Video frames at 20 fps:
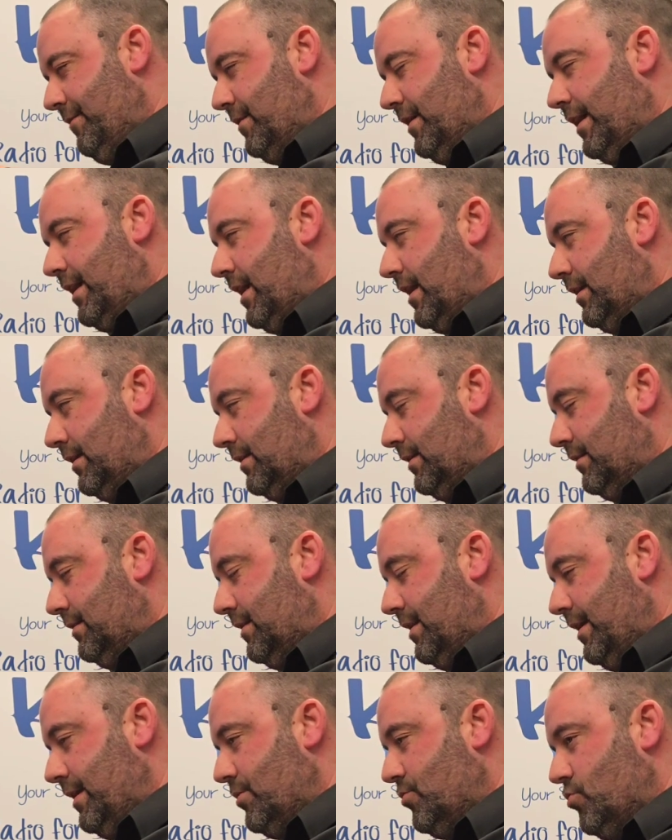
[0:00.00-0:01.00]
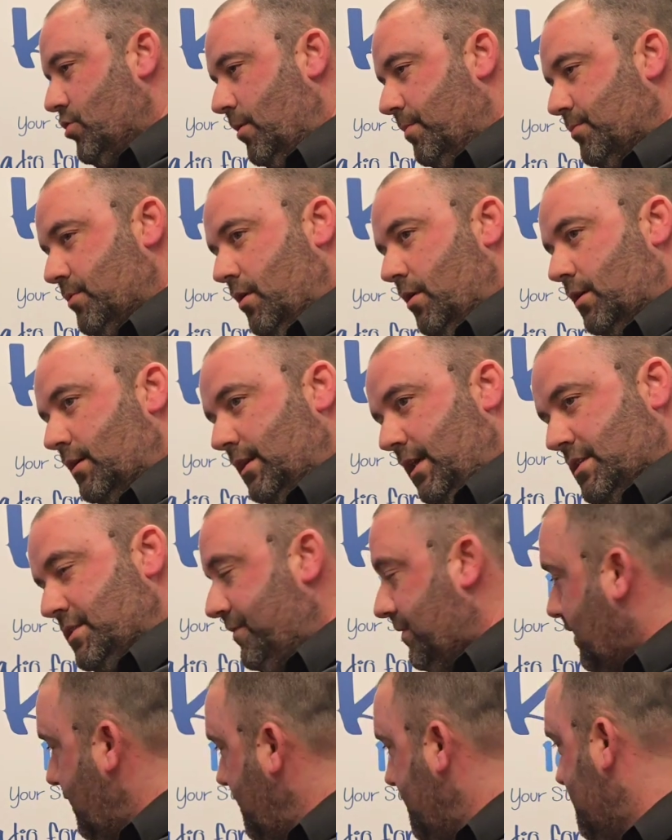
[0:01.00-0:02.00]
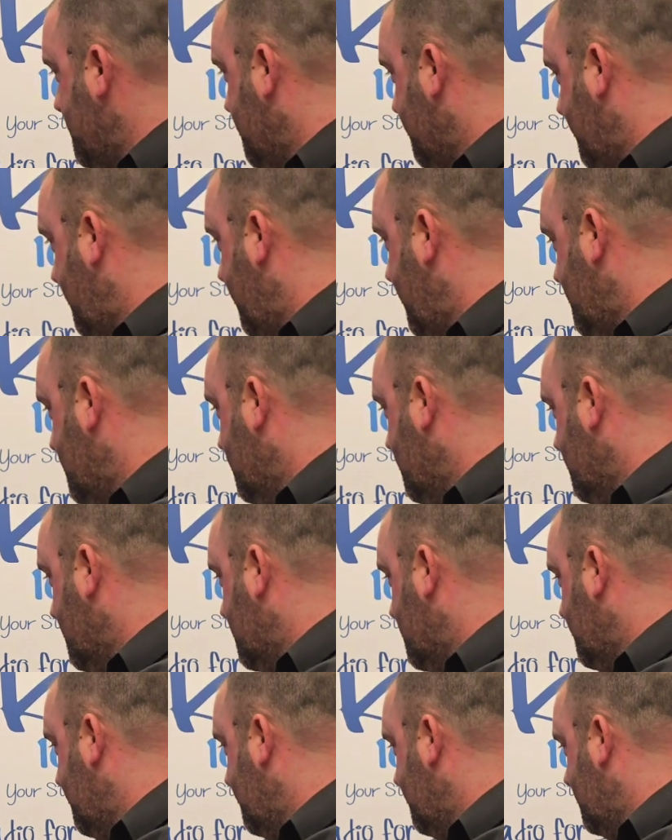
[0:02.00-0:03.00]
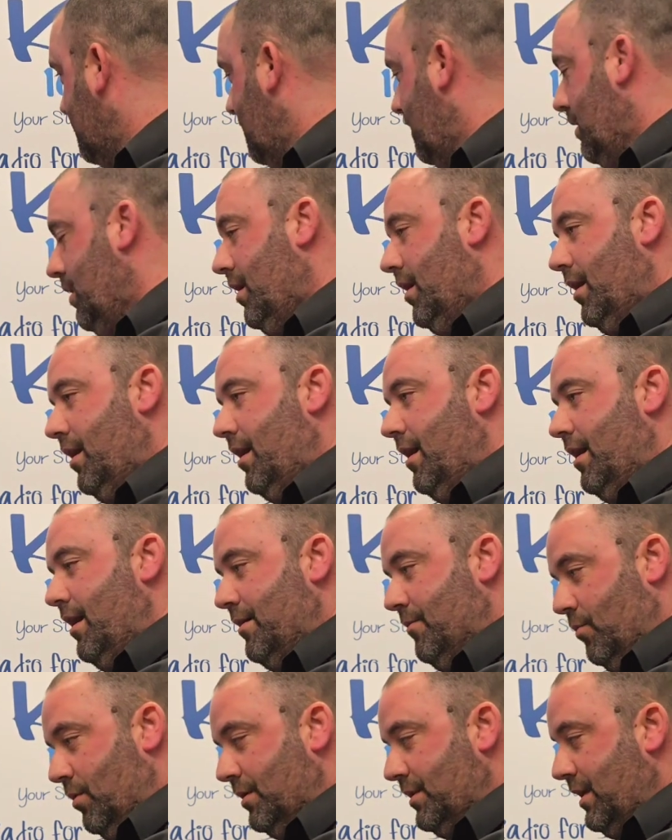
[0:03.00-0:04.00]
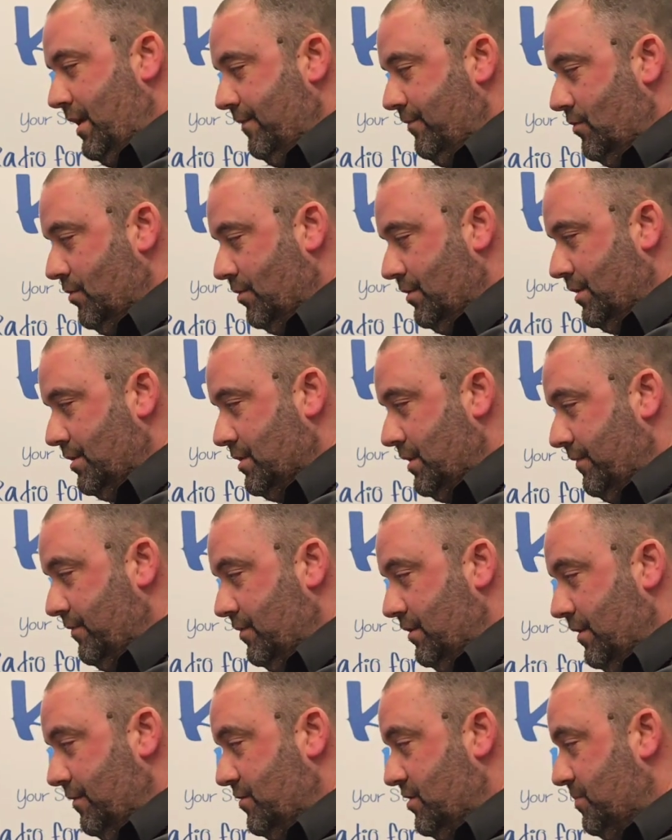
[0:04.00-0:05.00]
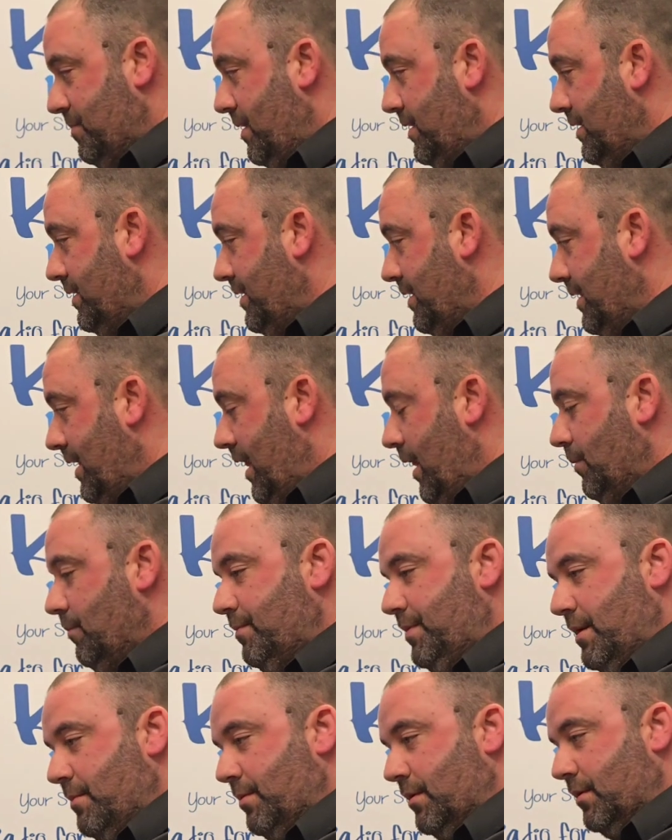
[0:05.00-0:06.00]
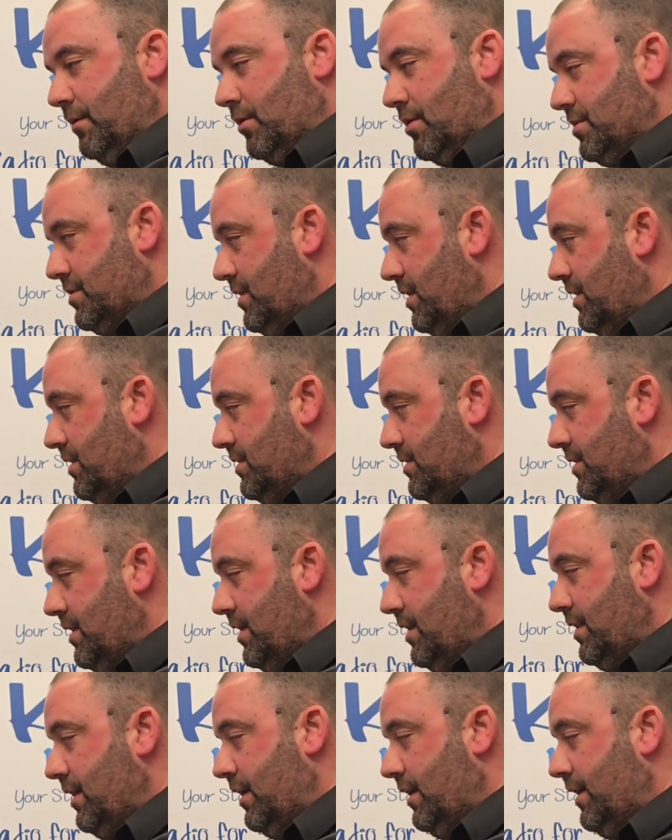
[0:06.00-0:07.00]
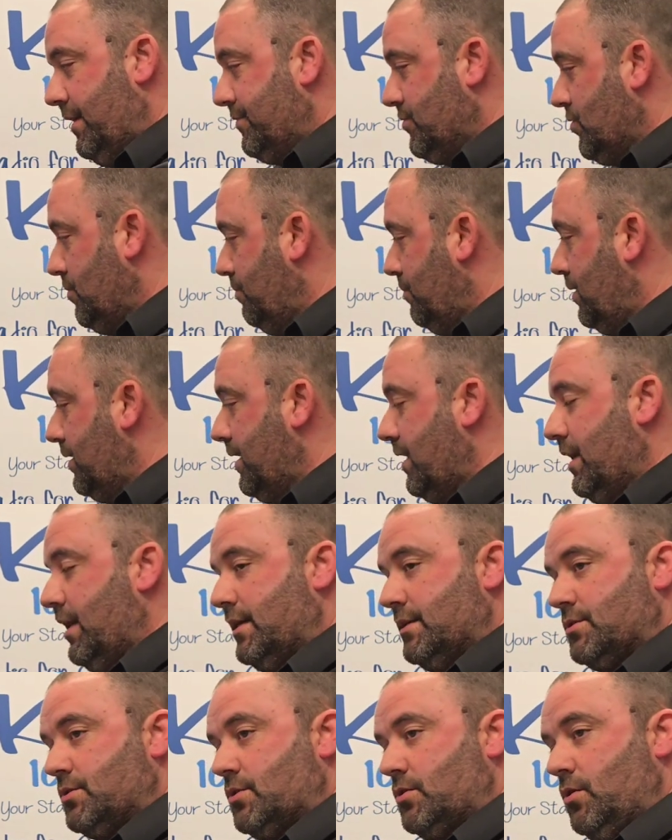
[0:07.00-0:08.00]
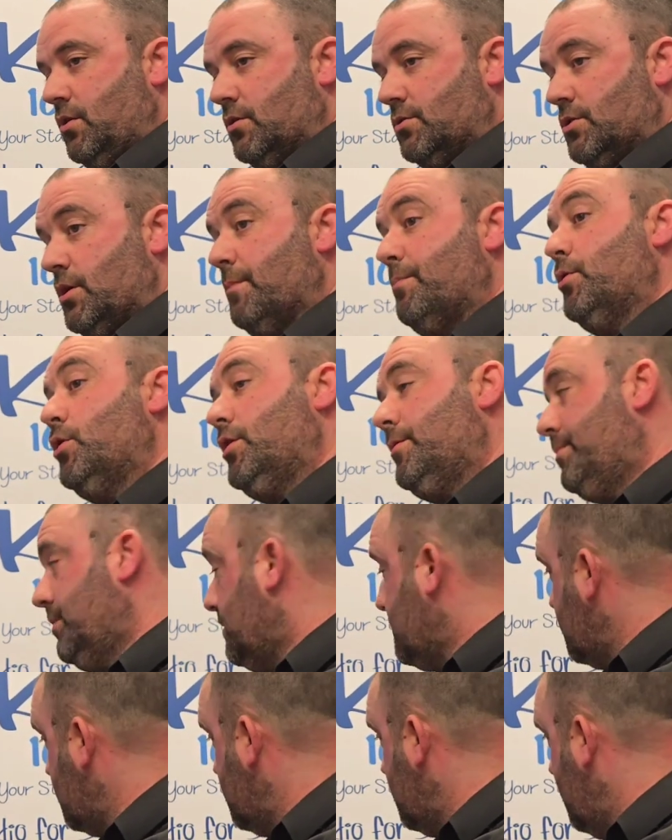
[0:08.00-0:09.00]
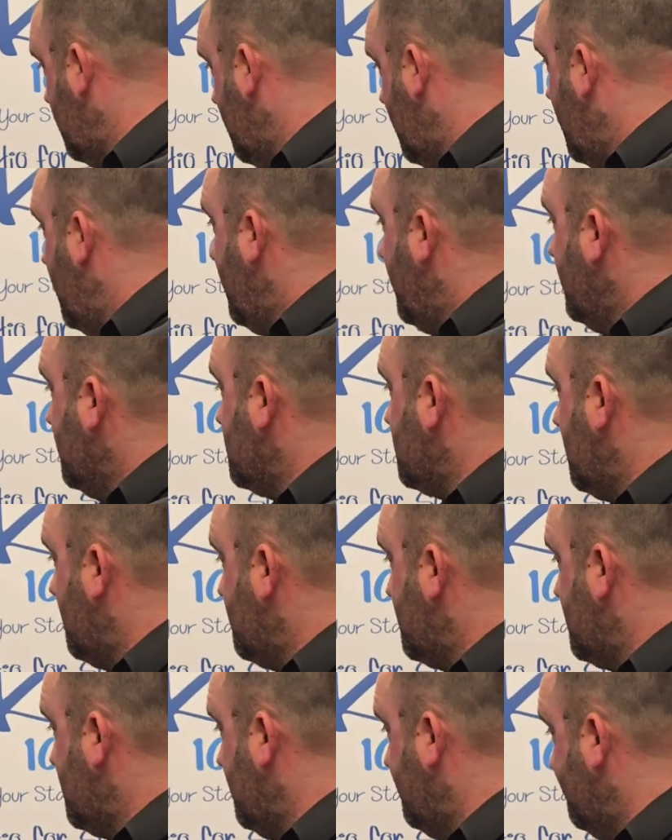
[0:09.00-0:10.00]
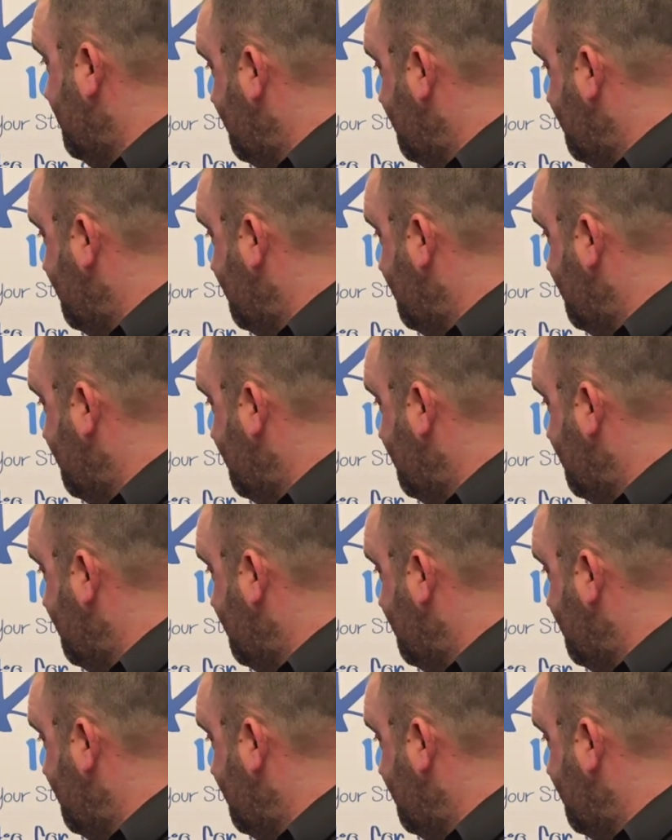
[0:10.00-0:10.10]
they dropped all classifications for their drugs, and what they've done is they've spent it into helping people, because they say that if somebody has got a purpose, it stops them